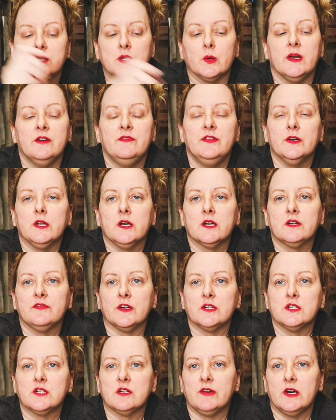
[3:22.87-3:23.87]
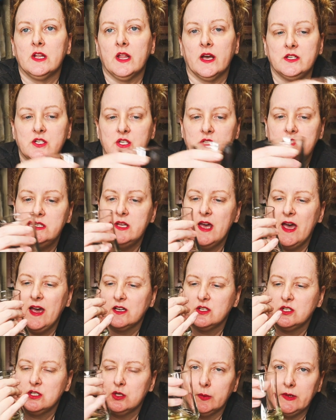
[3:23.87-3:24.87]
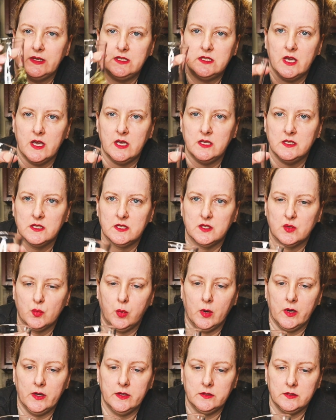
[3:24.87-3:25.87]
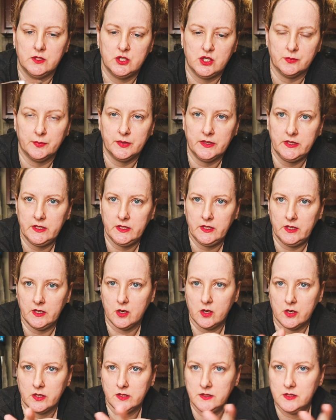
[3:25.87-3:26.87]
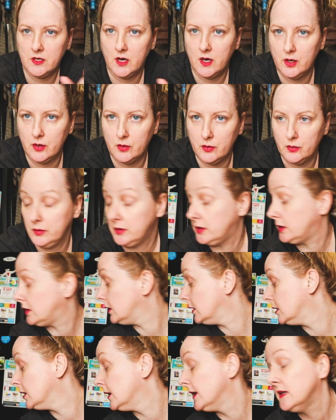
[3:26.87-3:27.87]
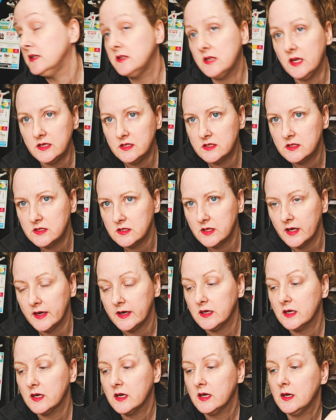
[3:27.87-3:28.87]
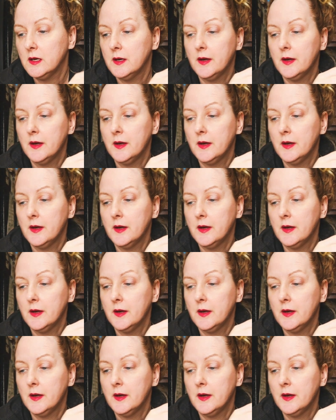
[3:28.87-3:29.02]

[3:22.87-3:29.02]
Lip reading: So I feel like, first of all, I should actually taste what Chablis on its own tastes like.